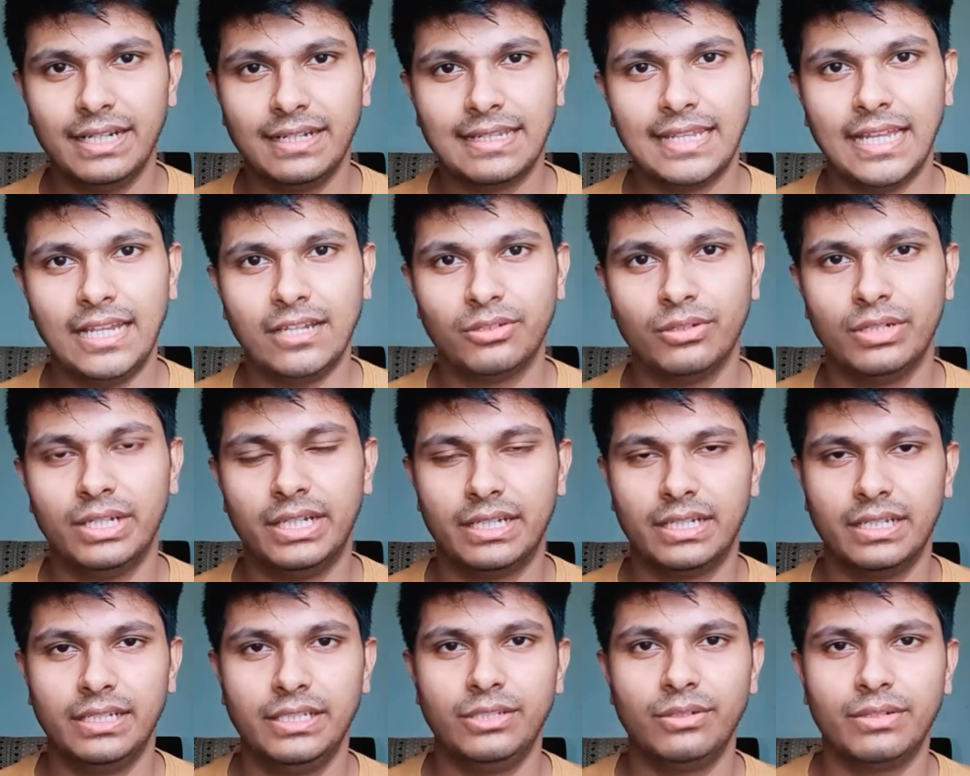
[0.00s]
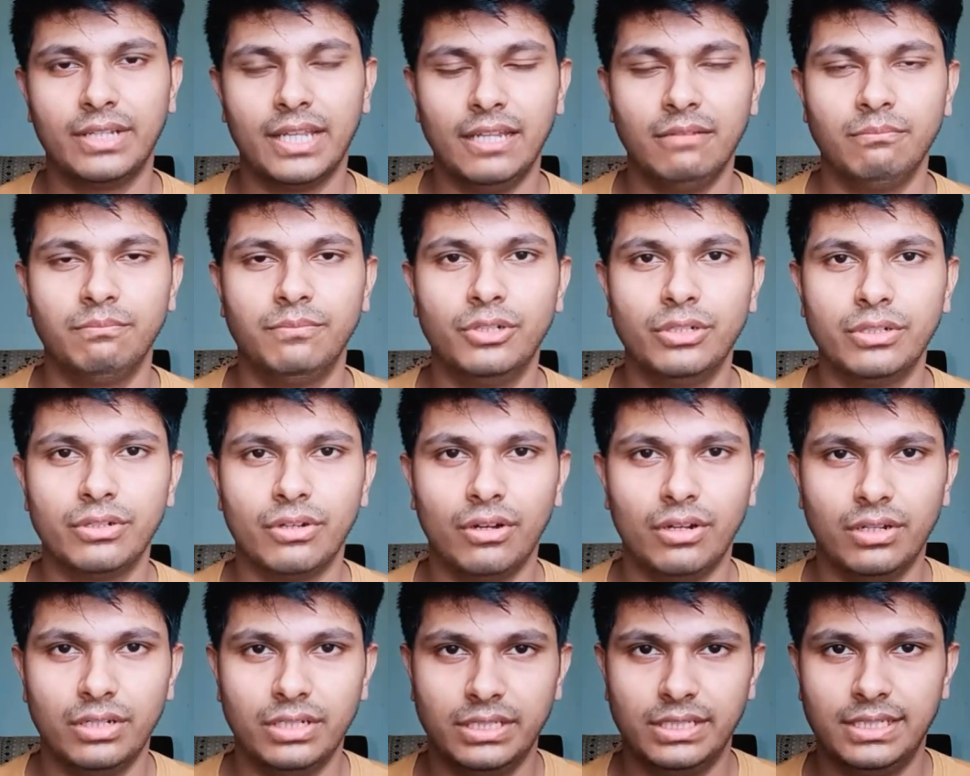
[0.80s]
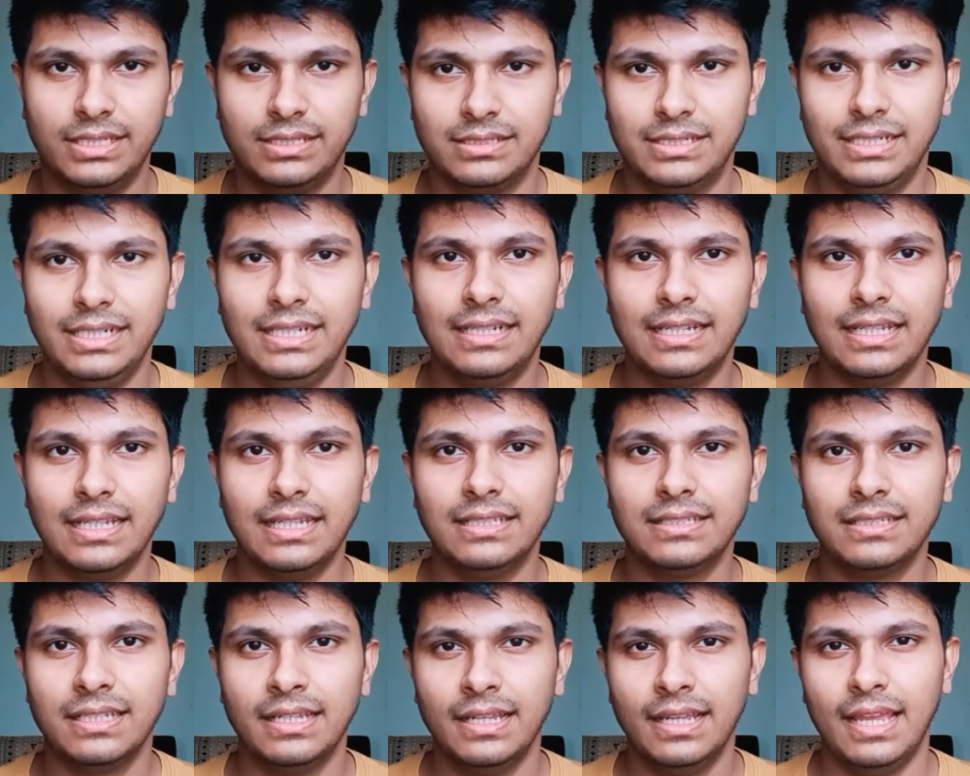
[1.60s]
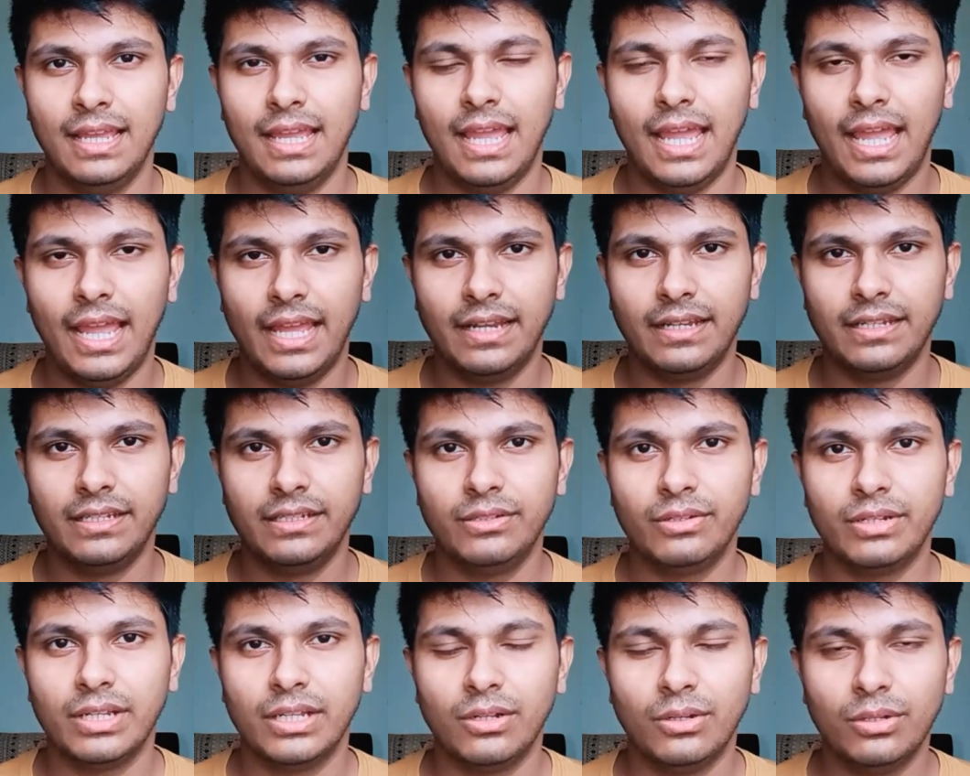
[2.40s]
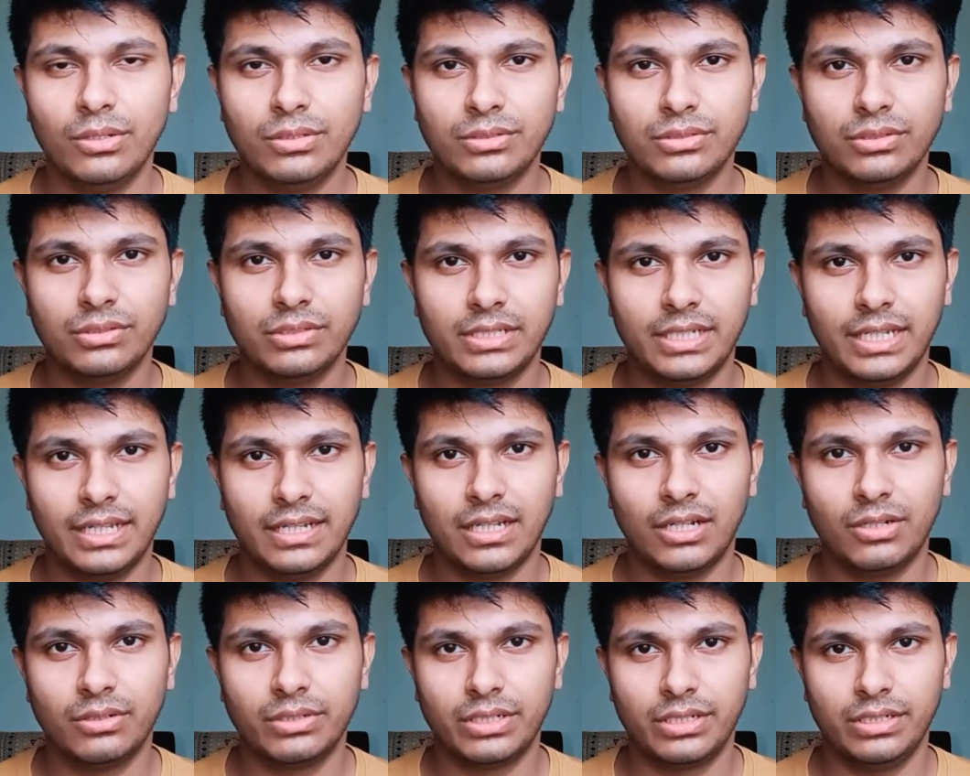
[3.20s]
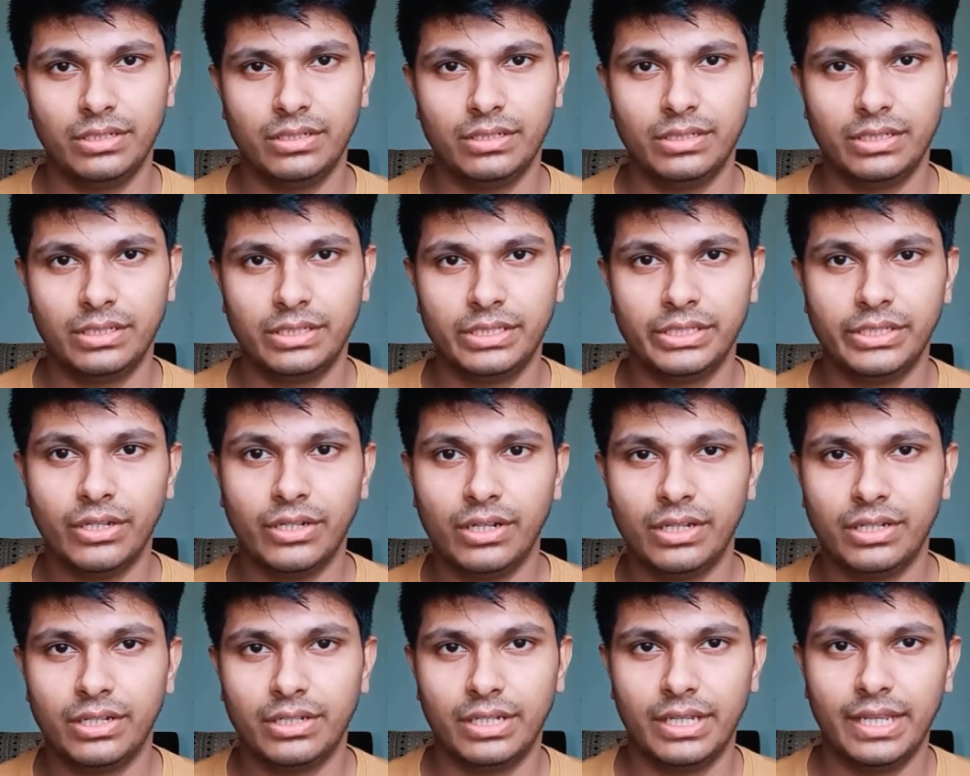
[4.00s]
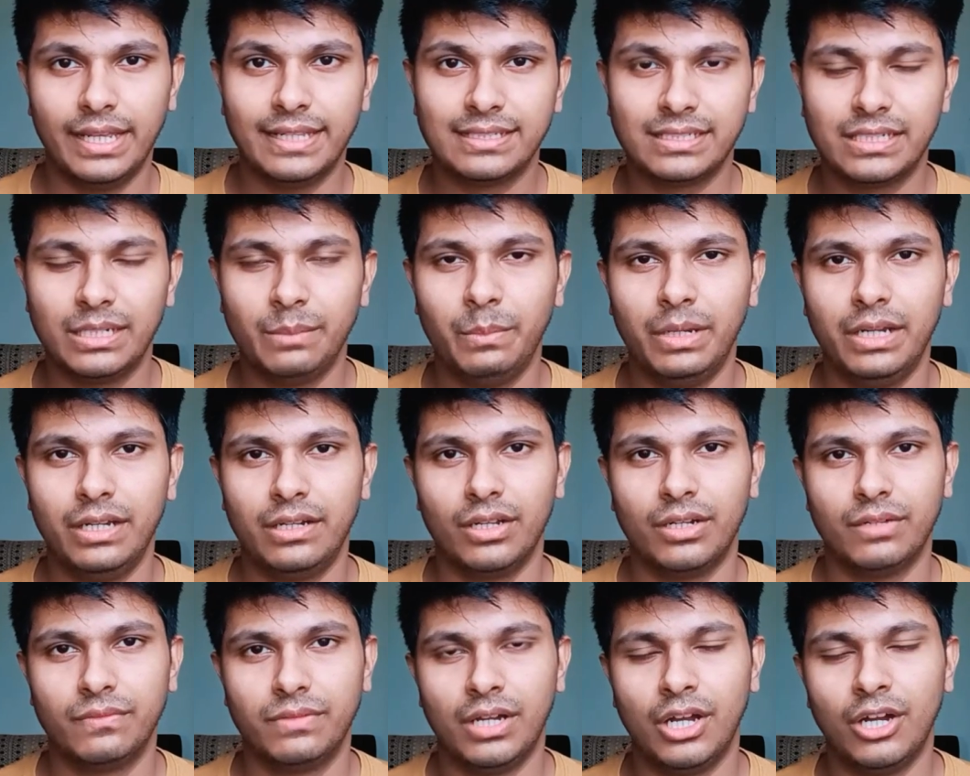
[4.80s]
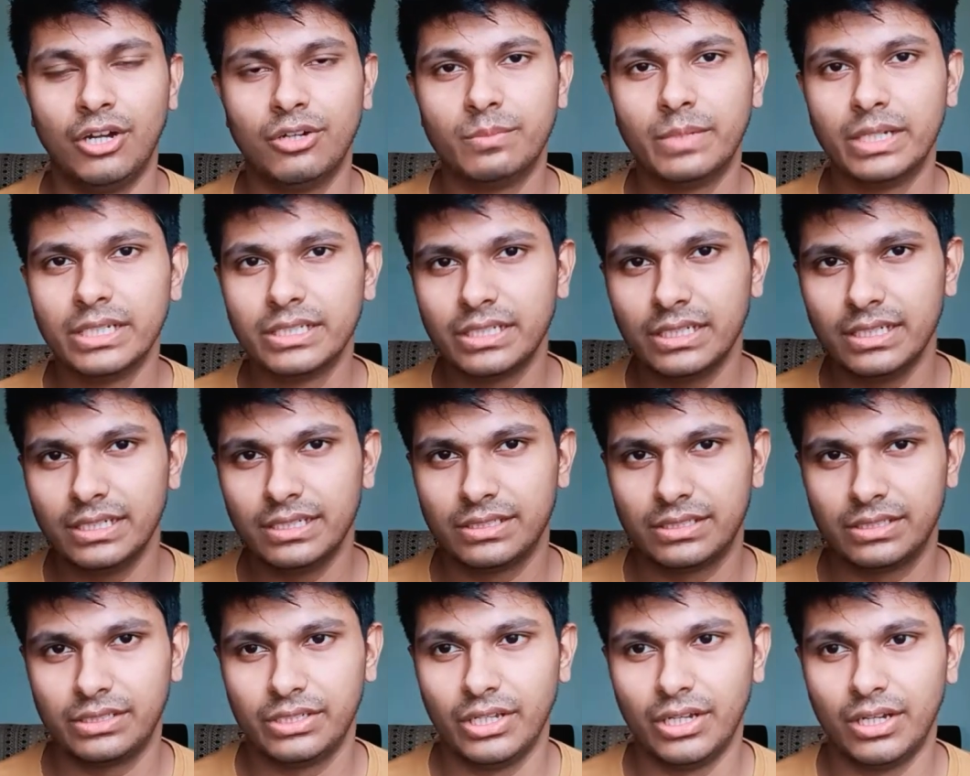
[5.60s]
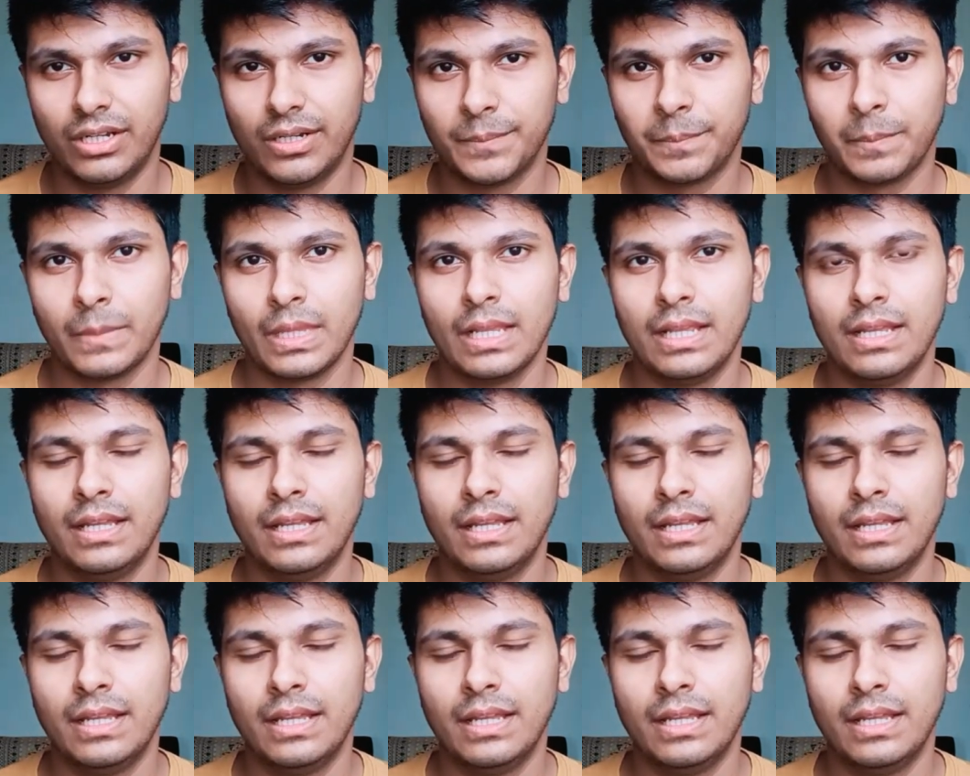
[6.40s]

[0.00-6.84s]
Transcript: calculator, you can put all these details, and you can also take out your estimate of how much is your